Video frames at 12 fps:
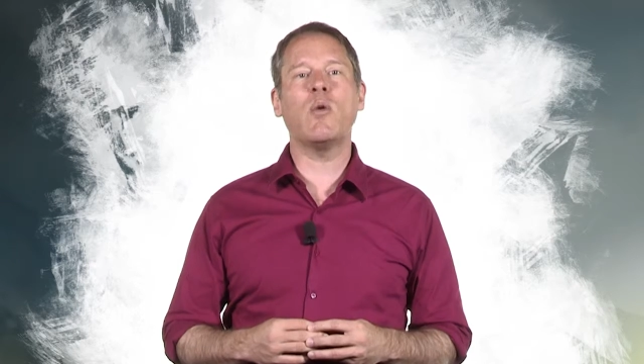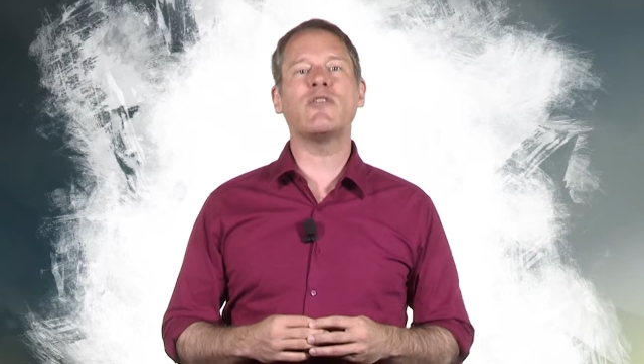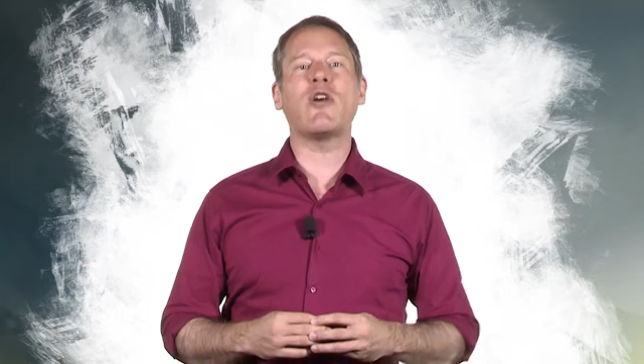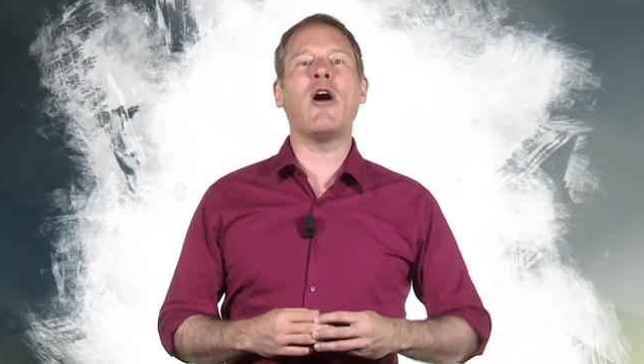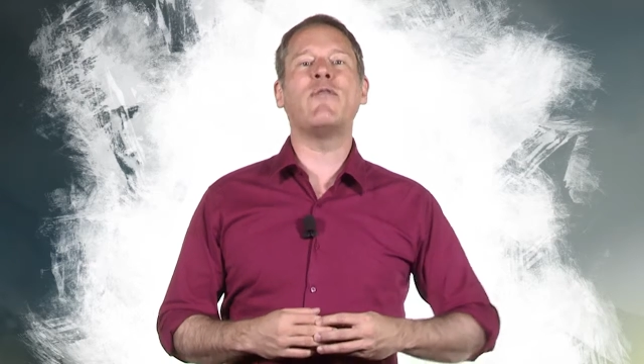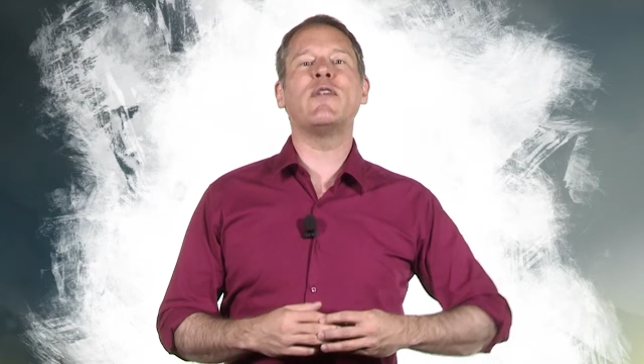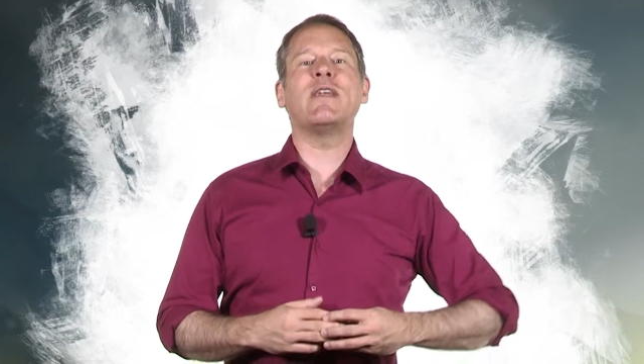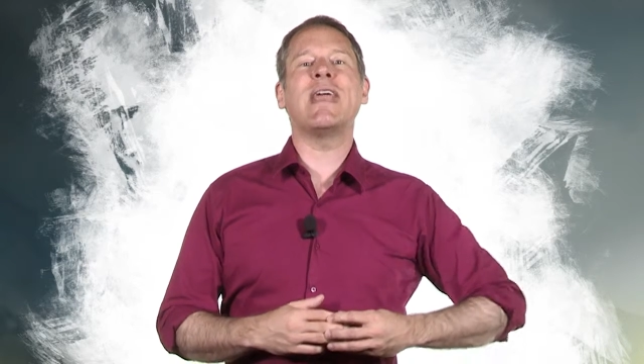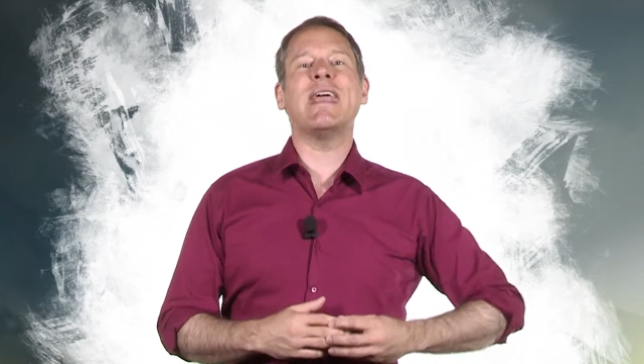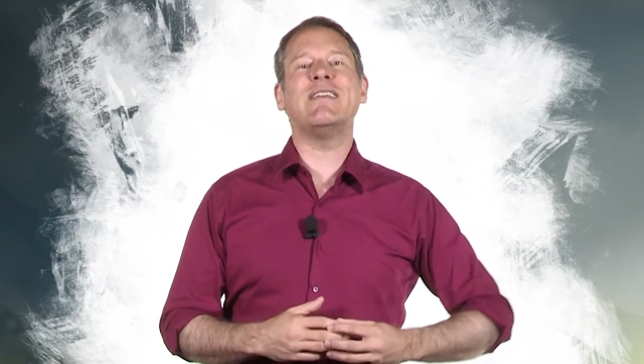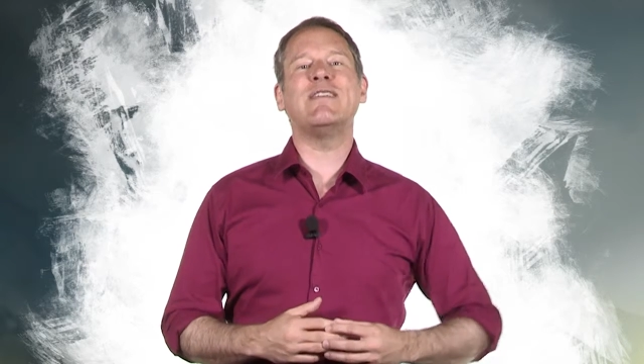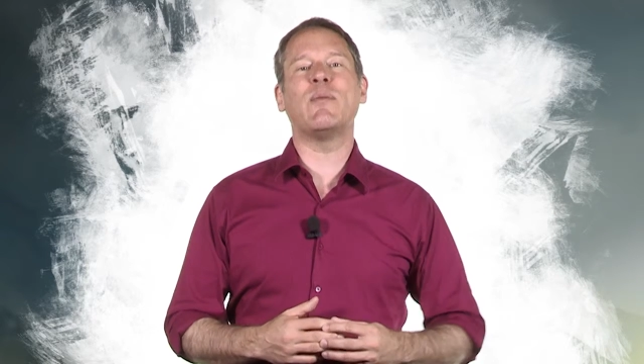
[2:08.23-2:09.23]
was often
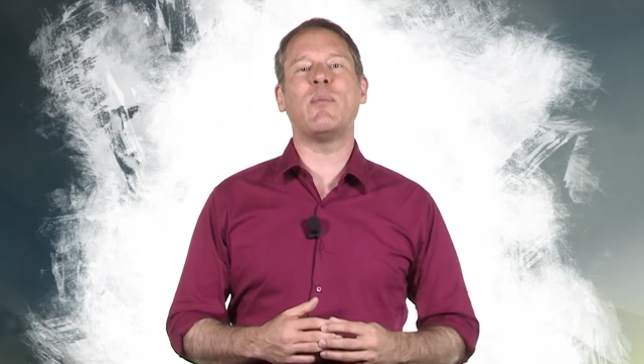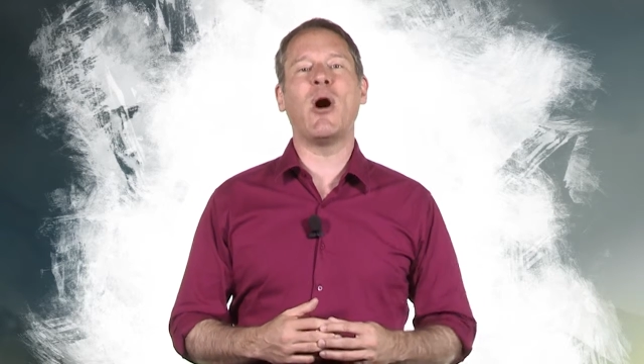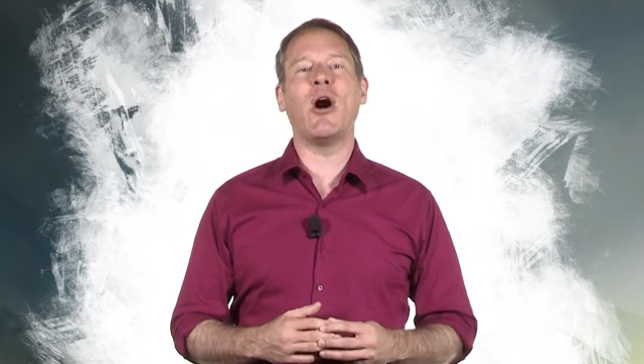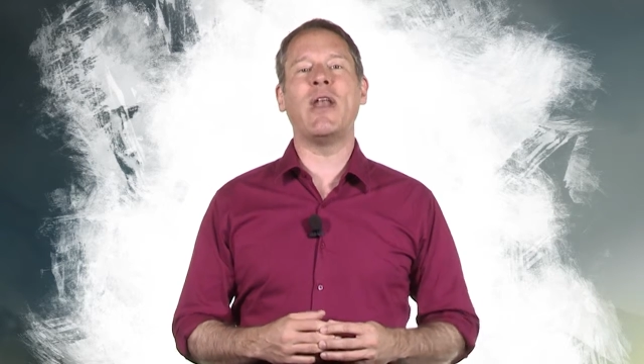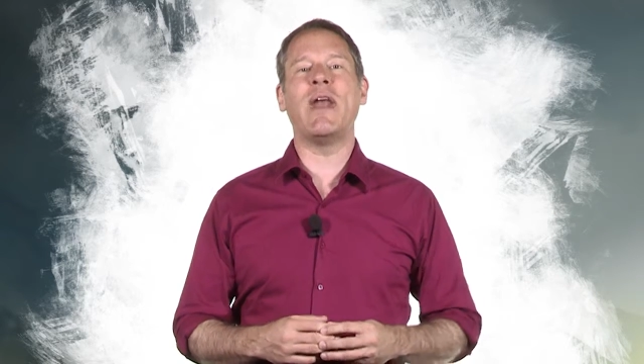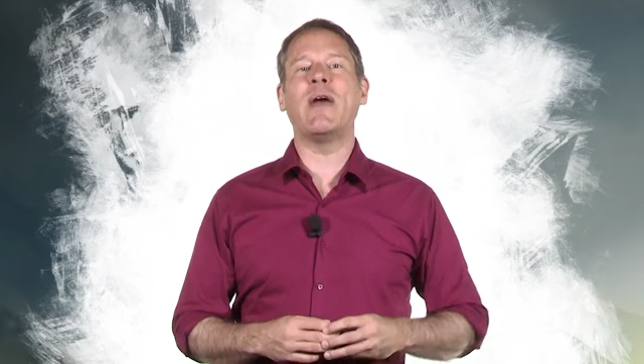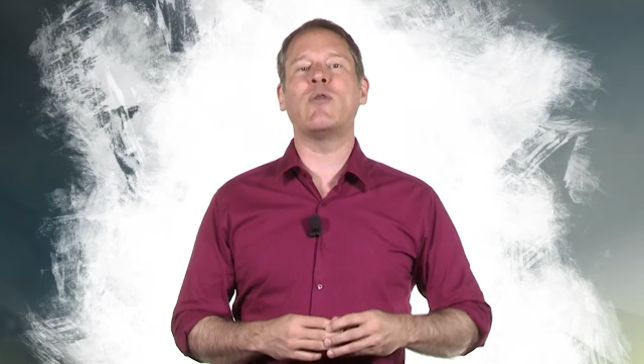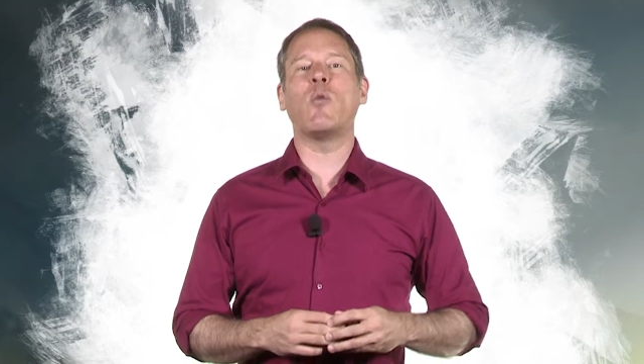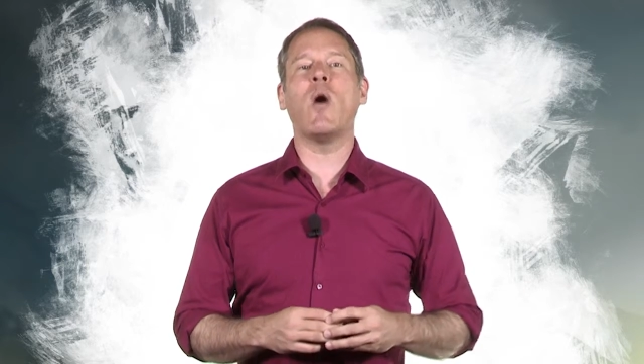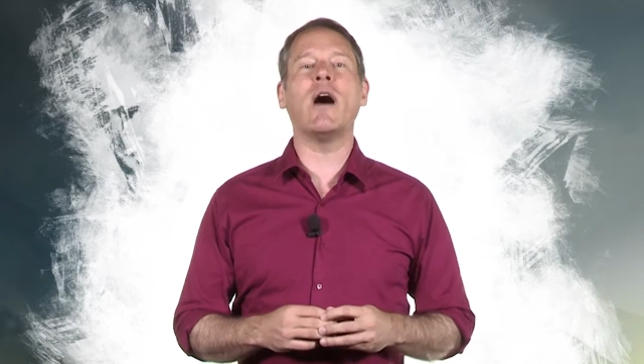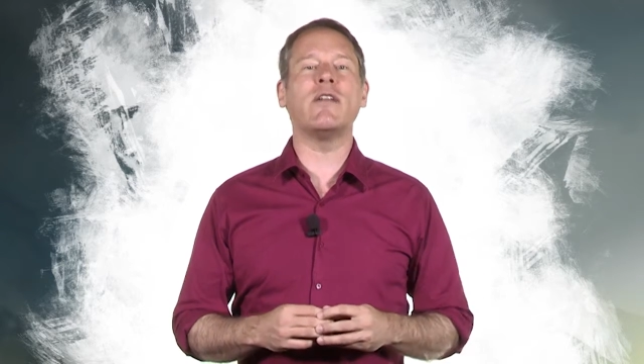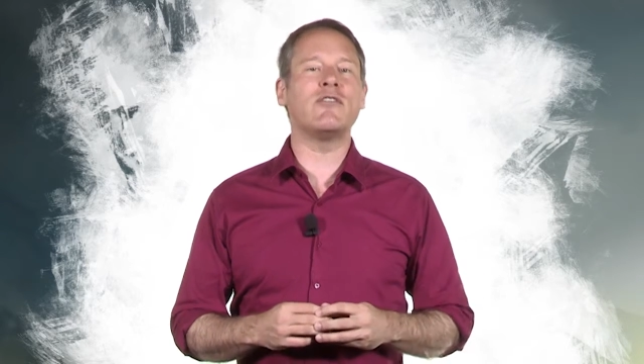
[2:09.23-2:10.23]
gazed upon and
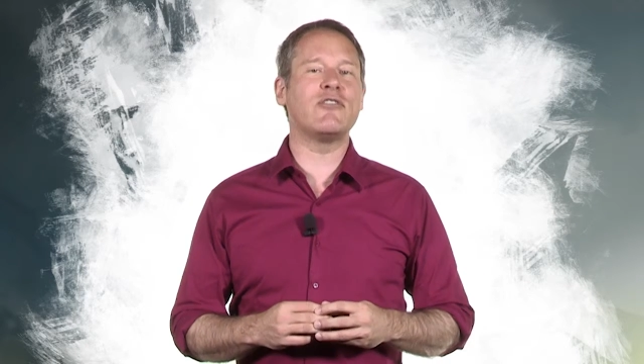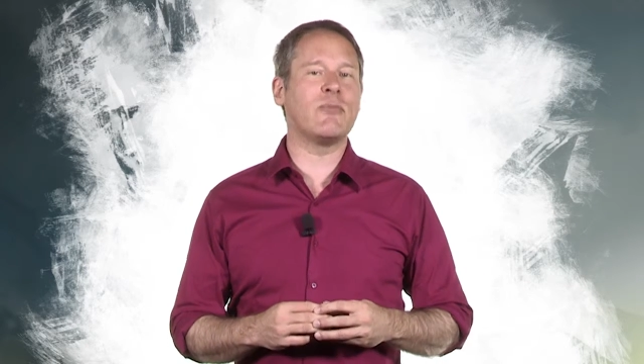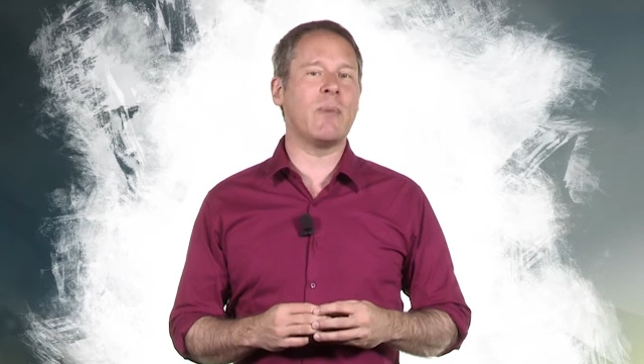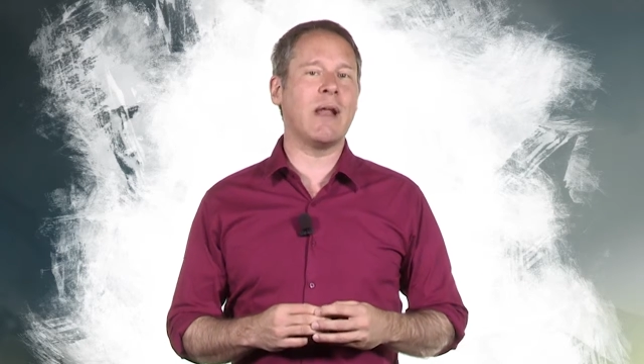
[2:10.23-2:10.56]
watched